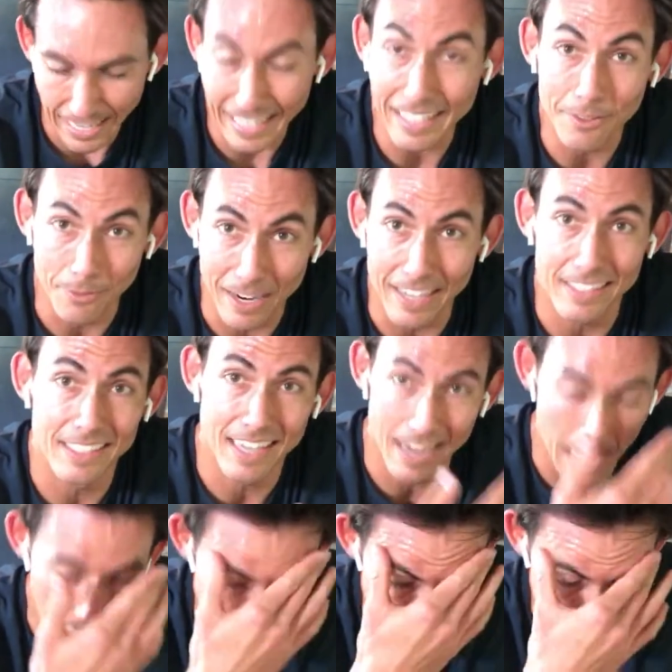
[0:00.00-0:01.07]
getting rest
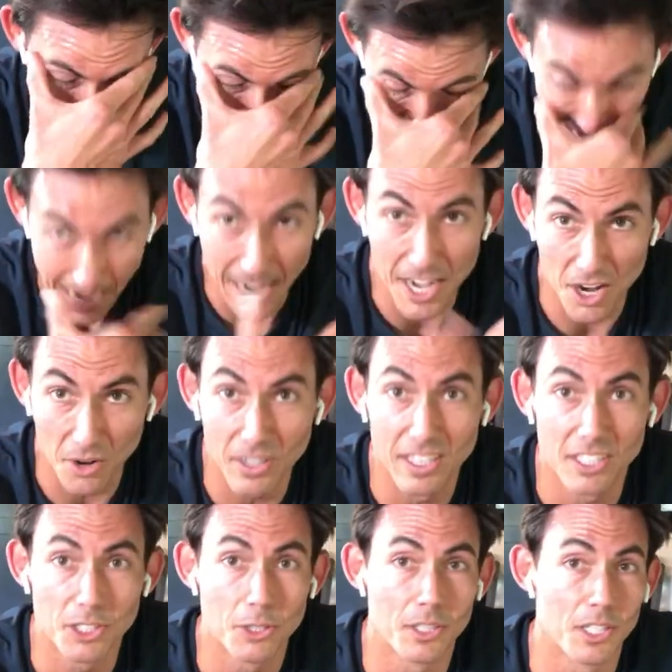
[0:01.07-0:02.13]
and knowing
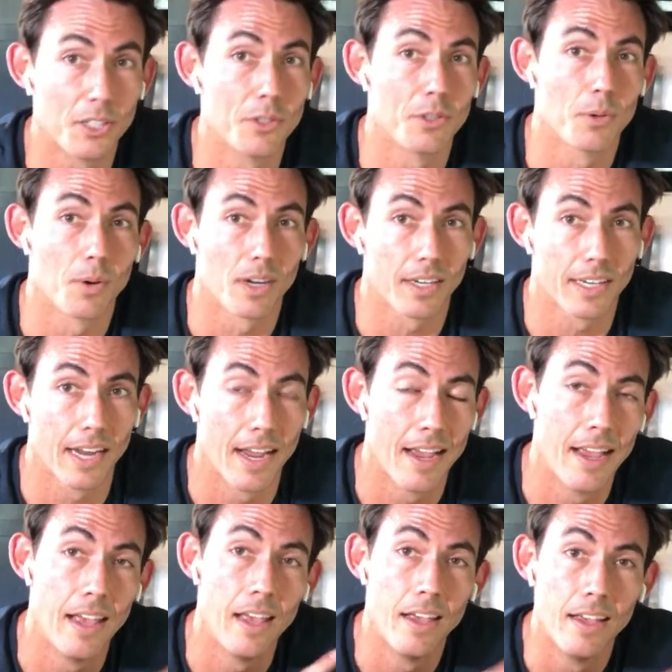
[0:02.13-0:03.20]
that you can do the work
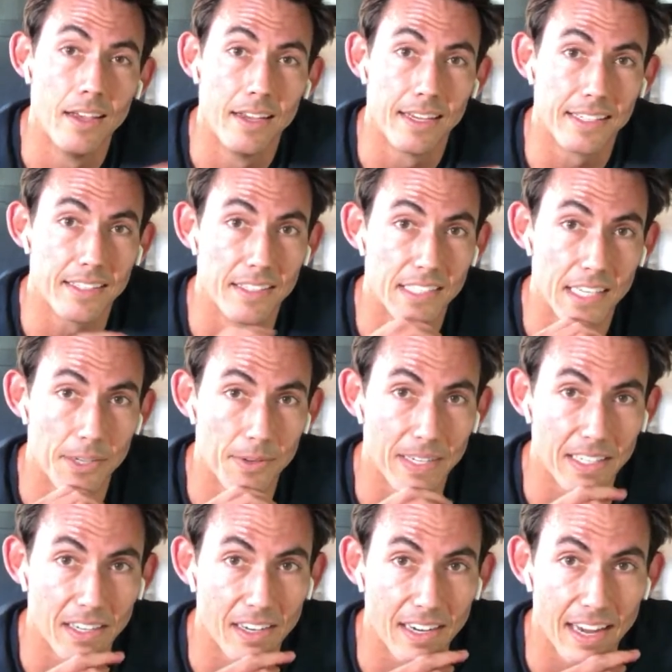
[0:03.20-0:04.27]
and
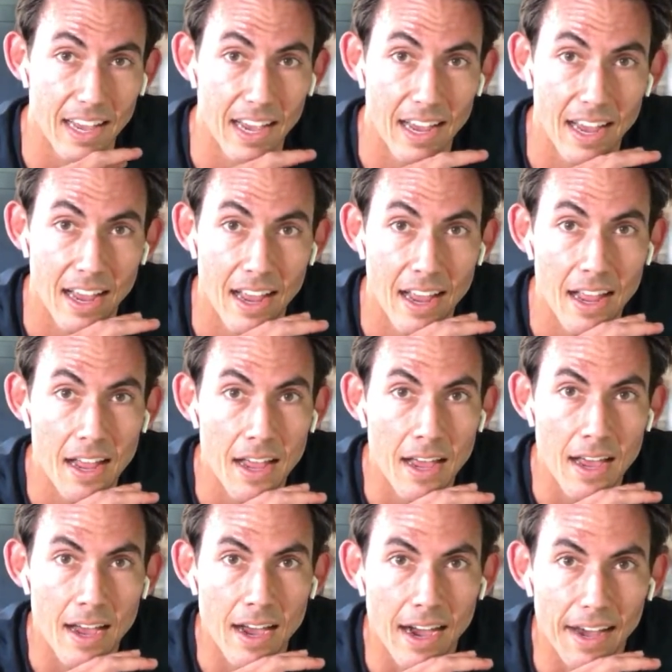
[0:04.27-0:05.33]
continuing on.
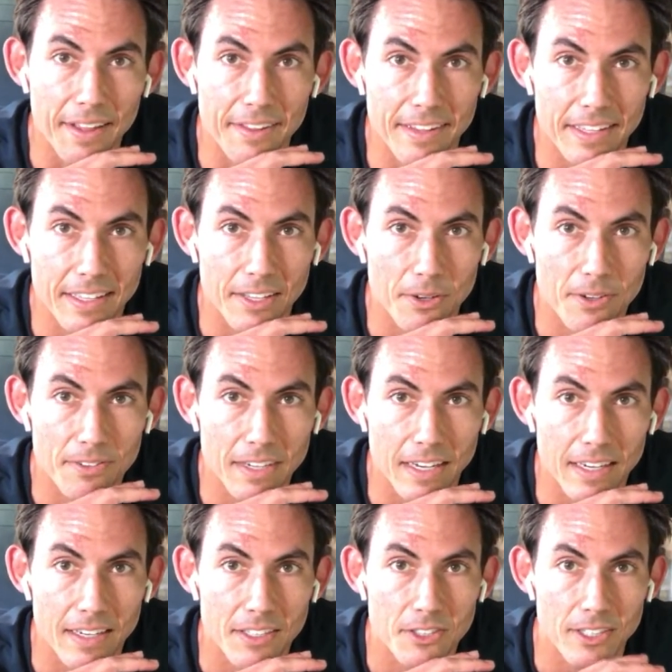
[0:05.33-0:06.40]
I think we've
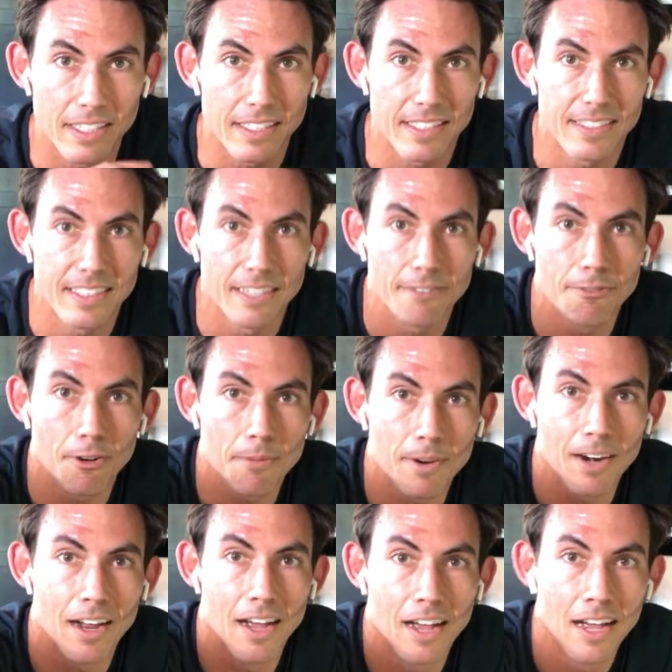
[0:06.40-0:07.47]
got a treat to see a
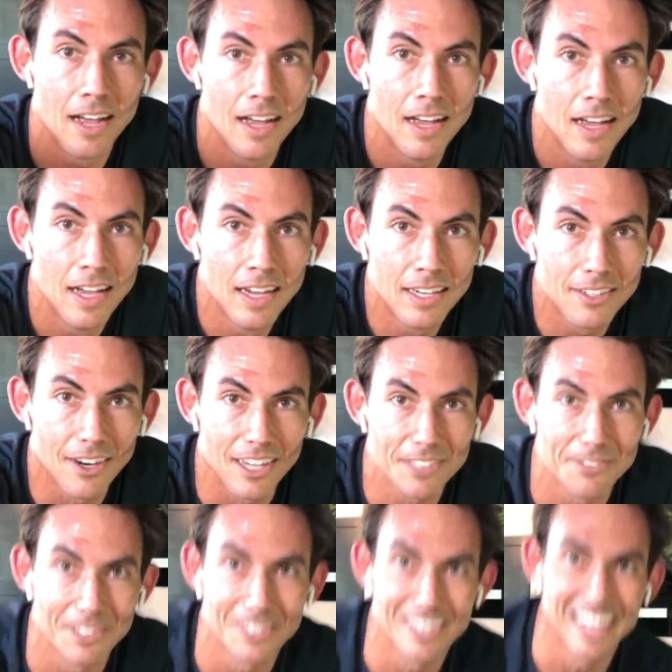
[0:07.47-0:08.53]
former
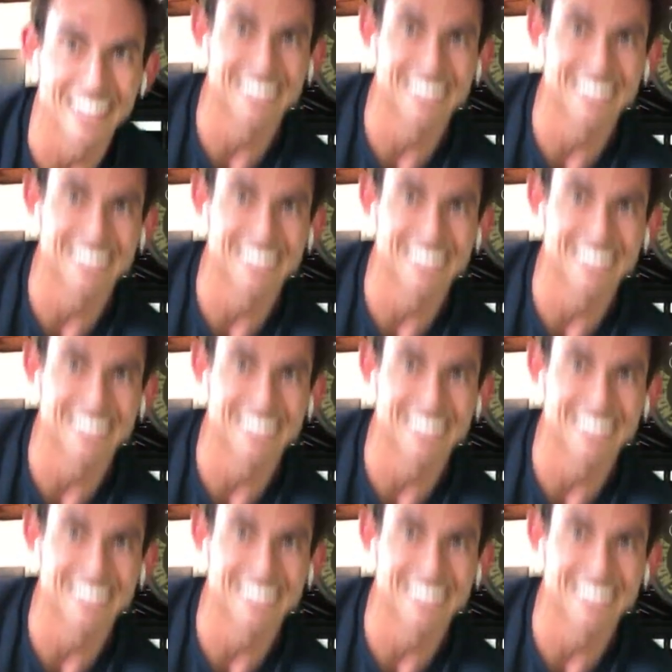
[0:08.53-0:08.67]
CrossFitter in